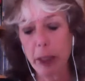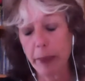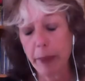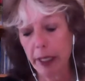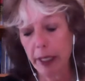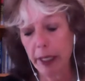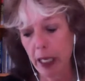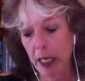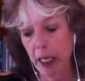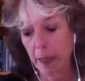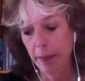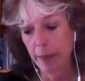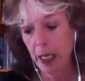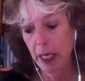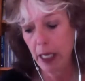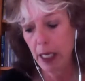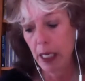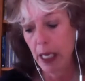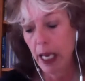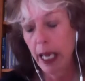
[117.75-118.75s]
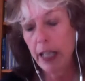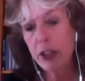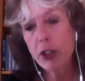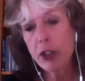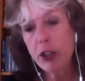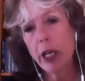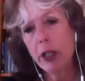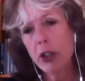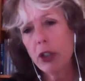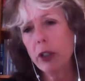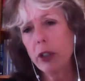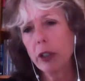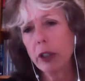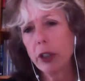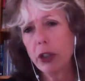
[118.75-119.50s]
but educational.